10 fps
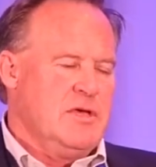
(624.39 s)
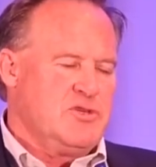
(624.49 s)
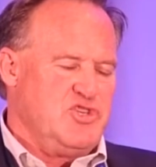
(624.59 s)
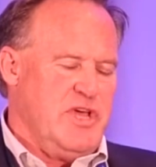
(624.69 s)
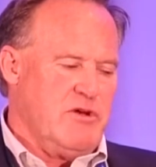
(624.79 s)

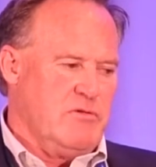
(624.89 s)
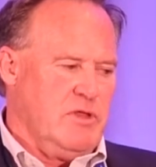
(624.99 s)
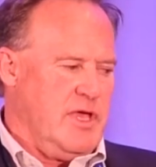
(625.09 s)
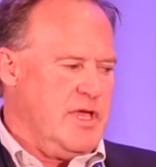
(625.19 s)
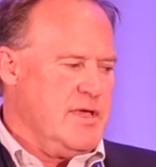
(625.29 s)

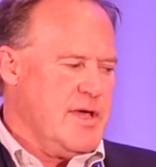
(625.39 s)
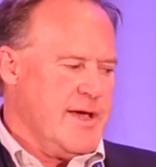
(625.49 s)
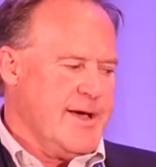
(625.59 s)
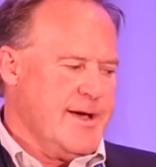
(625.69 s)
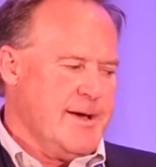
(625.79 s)
generally
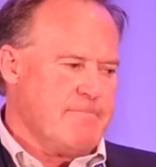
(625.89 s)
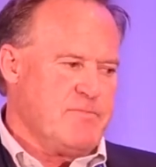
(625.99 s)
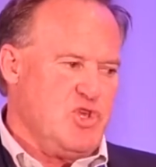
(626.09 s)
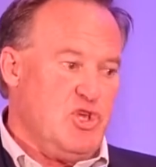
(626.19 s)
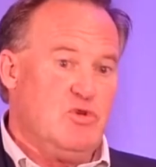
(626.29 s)

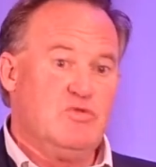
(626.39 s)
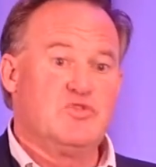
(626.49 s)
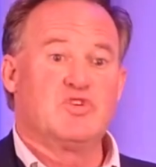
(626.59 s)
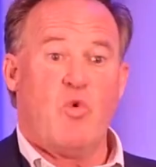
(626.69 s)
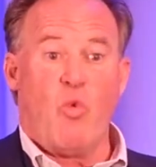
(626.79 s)

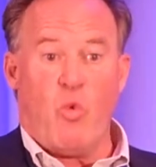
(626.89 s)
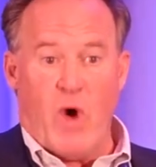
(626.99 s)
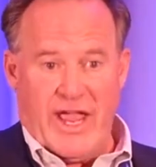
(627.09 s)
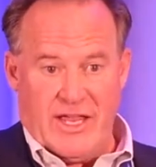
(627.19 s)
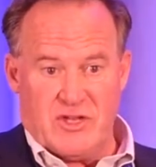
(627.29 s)
use
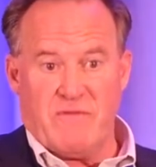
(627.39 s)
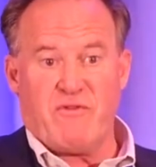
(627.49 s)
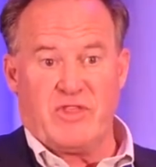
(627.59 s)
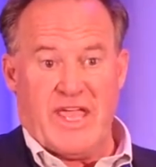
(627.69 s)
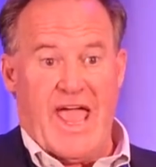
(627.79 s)
white
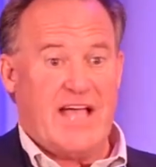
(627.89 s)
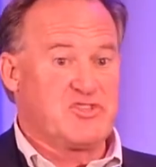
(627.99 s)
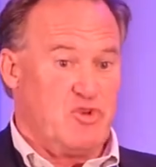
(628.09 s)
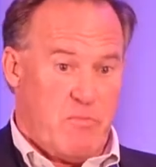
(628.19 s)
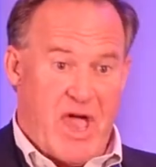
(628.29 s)
for the
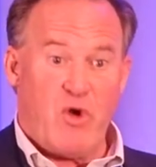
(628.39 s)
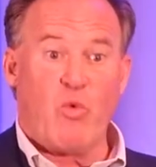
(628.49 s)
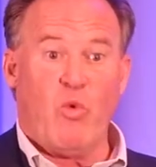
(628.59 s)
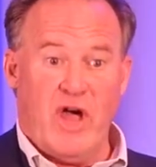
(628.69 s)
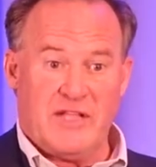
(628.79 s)
gas no matter
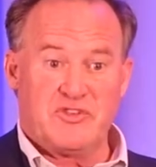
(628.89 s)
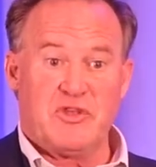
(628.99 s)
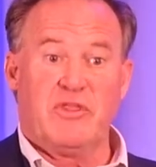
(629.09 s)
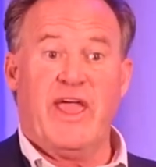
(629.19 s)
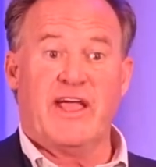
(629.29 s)
what.
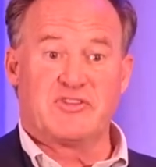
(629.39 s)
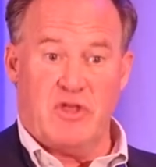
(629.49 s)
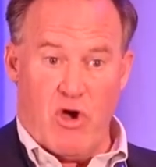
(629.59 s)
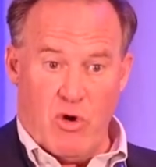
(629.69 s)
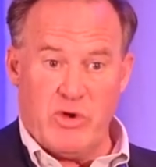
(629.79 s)
So they
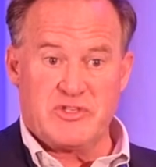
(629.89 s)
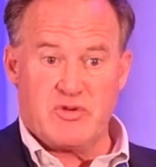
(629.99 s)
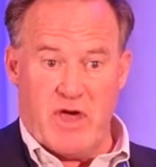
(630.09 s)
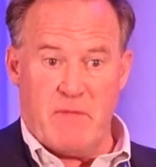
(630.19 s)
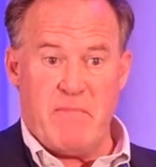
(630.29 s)
actually always
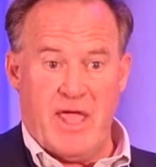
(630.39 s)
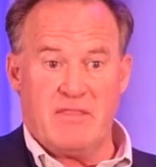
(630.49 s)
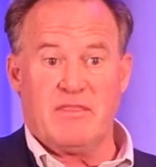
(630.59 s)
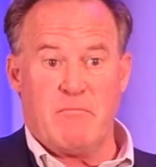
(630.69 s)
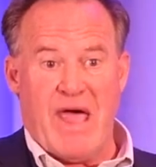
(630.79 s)
try to
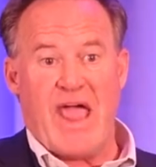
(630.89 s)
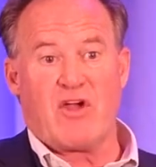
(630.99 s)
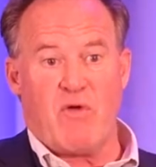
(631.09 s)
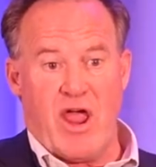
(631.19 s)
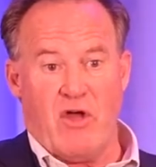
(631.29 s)
make the
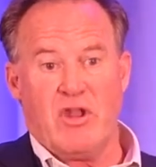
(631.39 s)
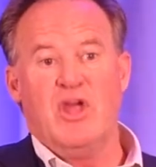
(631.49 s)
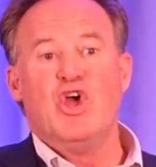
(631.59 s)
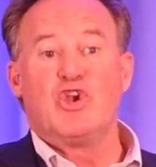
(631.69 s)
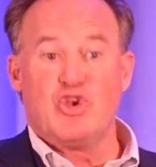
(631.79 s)
background
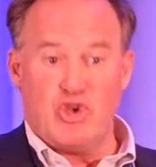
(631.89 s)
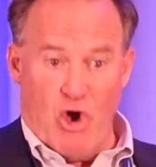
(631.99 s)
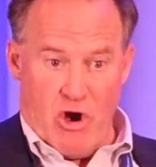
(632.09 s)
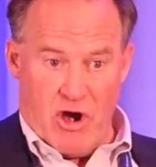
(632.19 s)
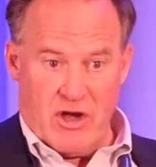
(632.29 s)

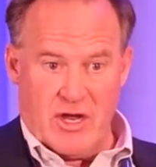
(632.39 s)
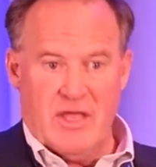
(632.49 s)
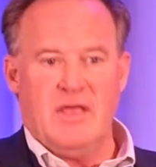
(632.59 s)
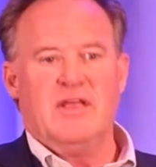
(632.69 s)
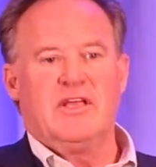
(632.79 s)
dark,
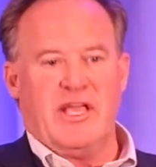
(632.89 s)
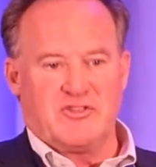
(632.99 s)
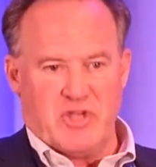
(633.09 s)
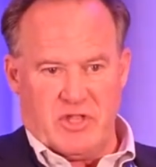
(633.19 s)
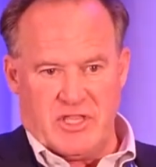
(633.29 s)
and
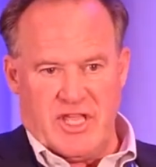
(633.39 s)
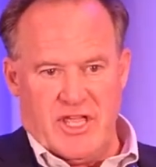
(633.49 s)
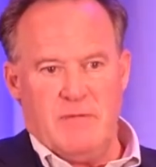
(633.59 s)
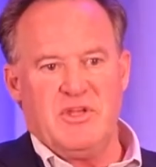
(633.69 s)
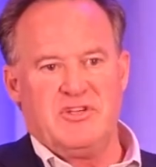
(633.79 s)
so that the
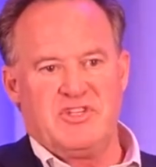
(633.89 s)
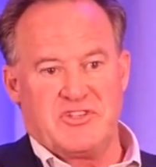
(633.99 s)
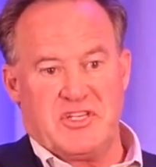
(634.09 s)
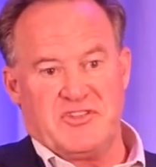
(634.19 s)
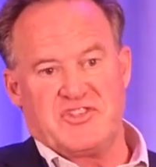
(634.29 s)
image
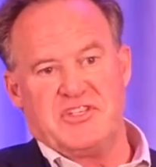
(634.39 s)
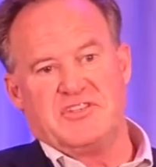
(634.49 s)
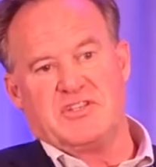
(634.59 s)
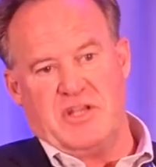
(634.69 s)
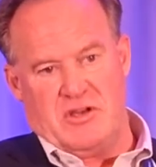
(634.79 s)
is
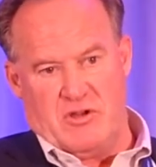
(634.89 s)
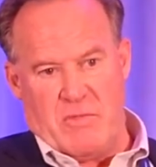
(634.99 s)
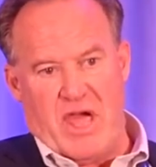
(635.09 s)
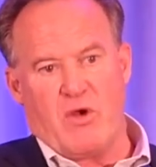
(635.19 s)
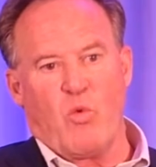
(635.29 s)
consistent no
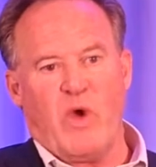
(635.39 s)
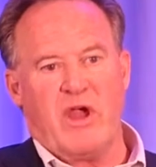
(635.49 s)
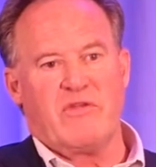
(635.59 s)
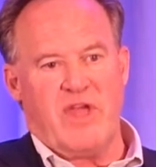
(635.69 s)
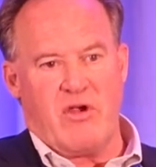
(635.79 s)
matter
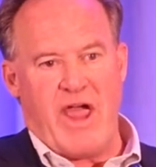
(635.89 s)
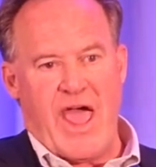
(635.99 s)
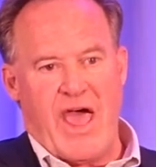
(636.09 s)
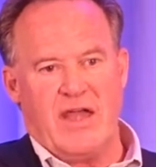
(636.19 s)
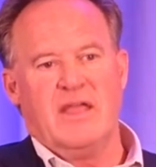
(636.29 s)
where they're
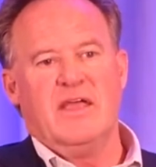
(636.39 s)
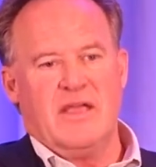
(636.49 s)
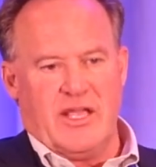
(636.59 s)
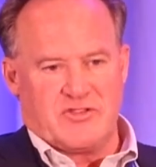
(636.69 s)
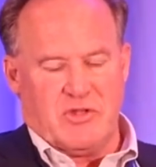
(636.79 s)
at,
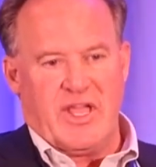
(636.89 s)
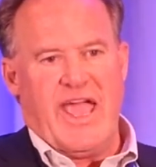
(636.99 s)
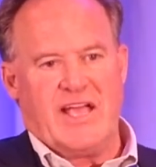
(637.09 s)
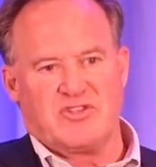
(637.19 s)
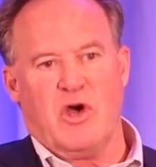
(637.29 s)
and so the
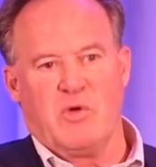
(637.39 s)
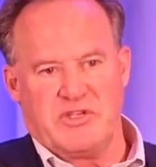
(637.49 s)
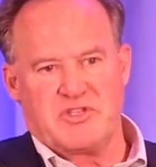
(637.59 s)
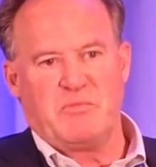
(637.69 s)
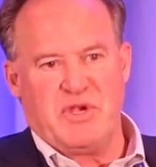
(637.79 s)
gas
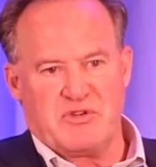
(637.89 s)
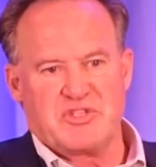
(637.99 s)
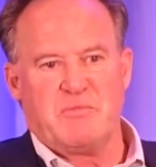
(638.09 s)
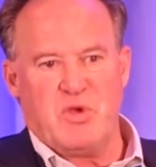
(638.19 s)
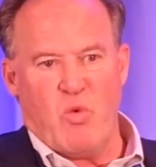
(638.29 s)
always appears
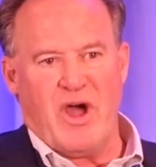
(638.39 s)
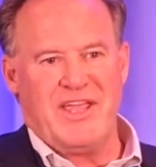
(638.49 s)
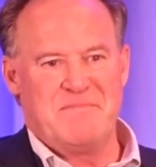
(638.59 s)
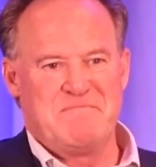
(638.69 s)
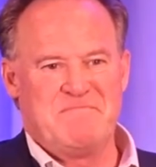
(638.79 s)
to be white.
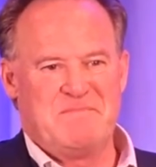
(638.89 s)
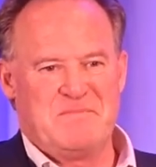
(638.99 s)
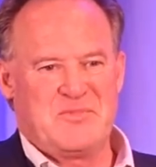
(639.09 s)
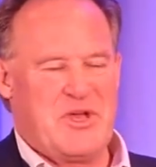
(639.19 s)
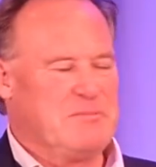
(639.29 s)

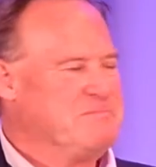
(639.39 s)
So